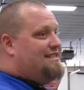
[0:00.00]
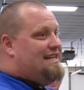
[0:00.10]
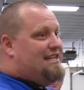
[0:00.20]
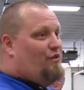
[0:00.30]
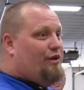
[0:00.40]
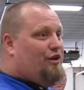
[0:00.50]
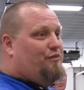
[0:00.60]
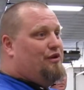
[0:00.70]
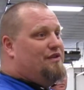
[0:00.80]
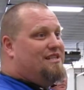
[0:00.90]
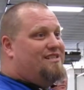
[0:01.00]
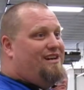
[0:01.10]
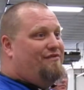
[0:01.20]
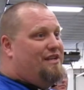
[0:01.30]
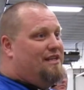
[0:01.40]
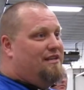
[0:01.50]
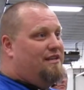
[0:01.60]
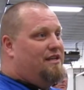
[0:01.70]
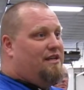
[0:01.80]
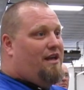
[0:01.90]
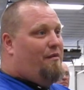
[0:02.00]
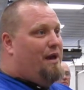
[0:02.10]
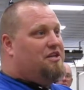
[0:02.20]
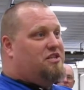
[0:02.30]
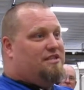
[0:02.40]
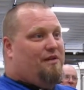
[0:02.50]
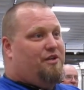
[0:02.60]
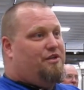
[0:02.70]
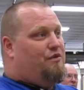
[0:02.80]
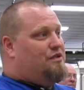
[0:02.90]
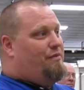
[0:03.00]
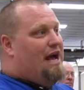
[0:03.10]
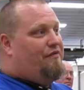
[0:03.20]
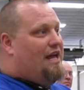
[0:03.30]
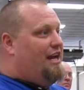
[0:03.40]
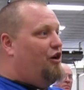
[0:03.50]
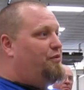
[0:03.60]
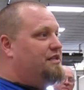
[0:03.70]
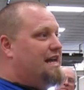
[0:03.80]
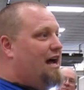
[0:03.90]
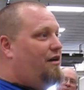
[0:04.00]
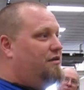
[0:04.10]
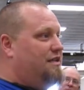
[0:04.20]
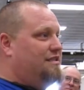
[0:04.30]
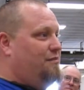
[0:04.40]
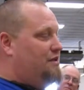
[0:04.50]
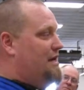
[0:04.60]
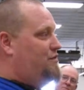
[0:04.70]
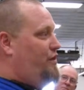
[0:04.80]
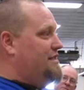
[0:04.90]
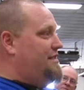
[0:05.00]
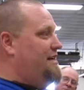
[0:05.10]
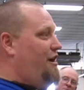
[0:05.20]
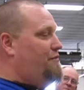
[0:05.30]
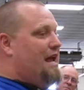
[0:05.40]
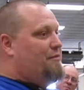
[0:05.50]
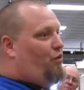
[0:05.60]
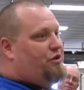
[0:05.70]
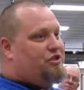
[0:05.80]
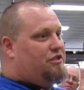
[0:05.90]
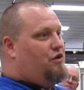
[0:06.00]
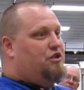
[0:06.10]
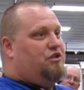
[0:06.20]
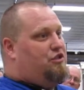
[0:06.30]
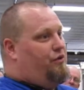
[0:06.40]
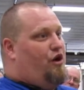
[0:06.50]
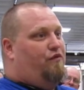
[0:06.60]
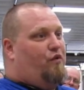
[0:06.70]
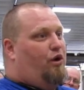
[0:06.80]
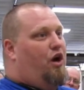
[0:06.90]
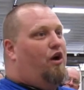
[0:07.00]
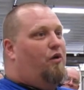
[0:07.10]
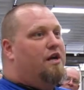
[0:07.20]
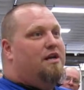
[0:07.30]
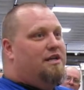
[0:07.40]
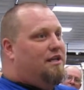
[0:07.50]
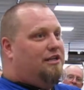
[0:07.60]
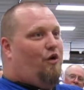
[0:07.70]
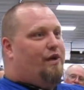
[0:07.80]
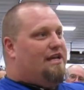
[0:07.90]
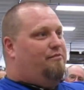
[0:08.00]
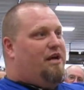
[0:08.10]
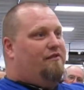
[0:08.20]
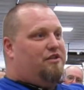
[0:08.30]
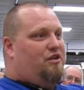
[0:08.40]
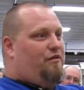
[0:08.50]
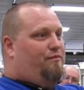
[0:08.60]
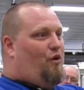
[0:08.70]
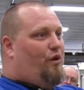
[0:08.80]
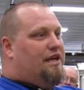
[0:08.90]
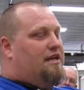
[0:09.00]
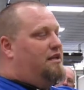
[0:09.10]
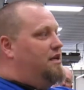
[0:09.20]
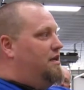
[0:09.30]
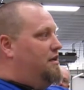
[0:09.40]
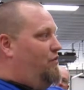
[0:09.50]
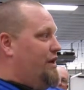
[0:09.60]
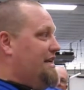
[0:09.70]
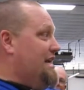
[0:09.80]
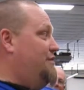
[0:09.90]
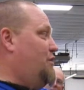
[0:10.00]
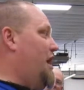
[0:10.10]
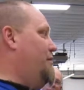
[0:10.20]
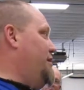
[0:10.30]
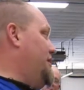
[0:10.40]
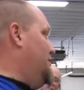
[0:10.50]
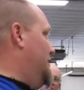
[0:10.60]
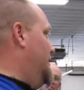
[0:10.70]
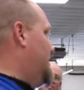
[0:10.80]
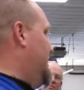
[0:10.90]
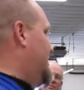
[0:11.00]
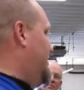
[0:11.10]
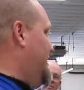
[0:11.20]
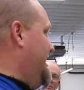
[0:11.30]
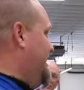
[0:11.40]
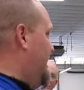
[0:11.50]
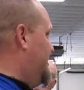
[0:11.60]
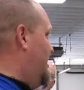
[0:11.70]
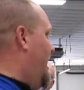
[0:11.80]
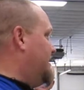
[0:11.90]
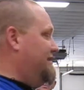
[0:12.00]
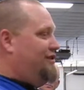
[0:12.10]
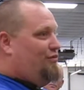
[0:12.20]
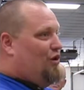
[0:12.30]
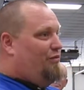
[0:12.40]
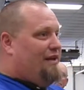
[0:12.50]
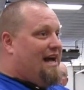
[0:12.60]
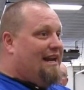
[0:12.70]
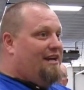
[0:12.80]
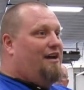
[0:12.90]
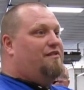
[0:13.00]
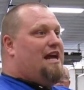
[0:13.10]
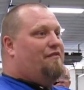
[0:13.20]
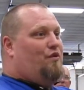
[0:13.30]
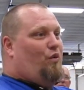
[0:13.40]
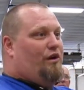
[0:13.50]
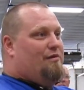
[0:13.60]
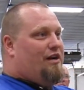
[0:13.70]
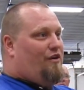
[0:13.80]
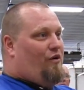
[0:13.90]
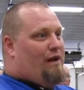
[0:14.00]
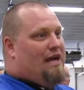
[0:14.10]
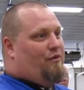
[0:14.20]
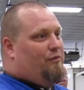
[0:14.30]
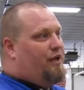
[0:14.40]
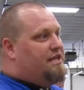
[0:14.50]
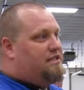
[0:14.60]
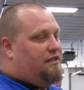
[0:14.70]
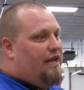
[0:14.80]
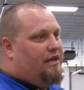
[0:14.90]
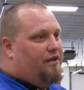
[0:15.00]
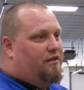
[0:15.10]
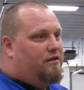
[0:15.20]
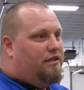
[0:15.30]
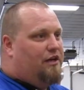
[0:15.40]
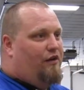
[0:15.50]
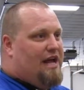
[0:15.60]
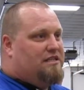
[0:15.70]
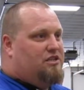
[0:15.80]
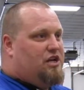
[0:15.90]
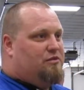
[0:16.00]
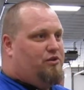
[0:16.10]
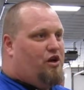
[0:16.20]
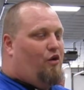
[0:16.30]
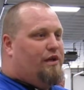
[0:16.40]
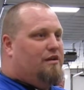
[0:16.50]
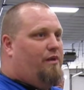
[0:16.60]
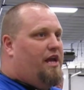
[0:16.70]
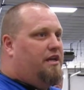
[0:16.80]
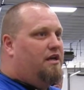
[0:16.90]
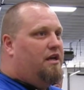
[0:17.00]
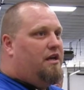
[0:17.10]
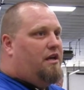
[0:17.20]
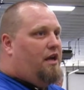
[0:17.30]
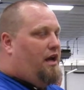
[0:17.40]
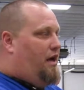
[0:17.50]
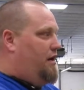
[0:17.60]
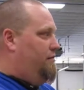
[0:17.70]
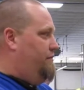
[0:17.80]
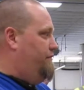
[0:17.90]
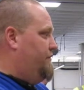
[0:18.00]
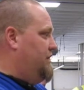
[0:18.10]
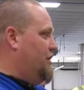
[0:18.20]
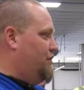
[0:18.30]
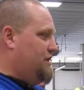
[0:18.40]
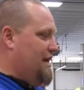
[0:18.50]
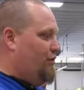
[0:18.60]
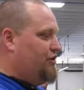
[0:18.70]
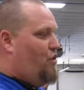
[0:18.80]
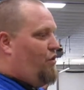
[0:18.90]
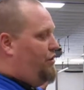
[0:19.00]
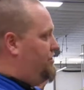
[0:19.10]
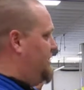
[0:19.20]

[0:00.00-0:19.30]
see that when you're putting this stuff in, mention something to us about that, help us out, because sometimes when we see it on paper, we're just so used to doing 040. You know, we get above a certain point, we need to probably be using 063. It does cost a little more, but not enough to have to worry about going back and replacing it later. You know, and that's a judgment call we can make. You know, same with corners,